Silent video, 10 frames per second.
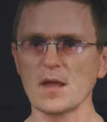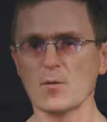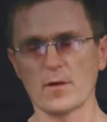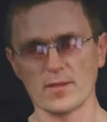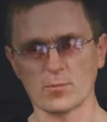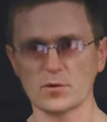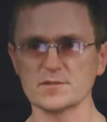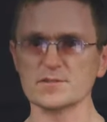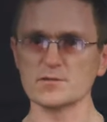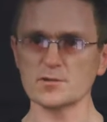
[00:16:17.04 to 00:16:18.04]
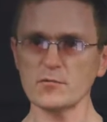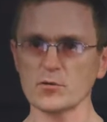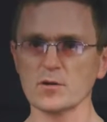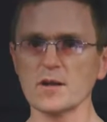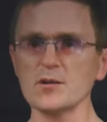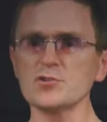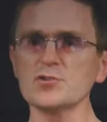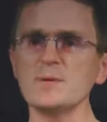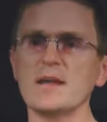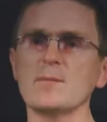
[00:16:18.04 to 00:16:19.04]
When the process is over, you
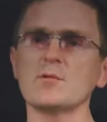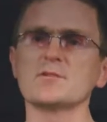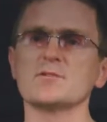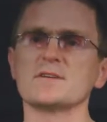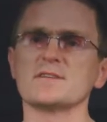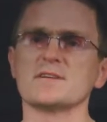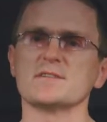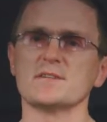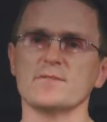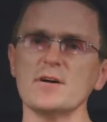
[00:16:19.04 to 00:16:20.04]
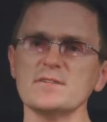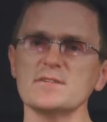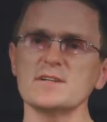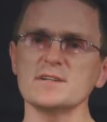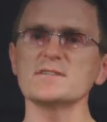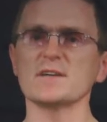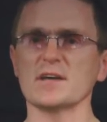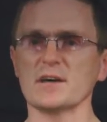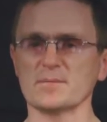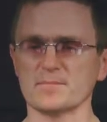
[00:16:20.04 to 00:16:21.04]
should be able to access the device settings
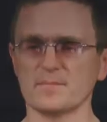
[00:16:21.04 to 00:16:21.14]
again.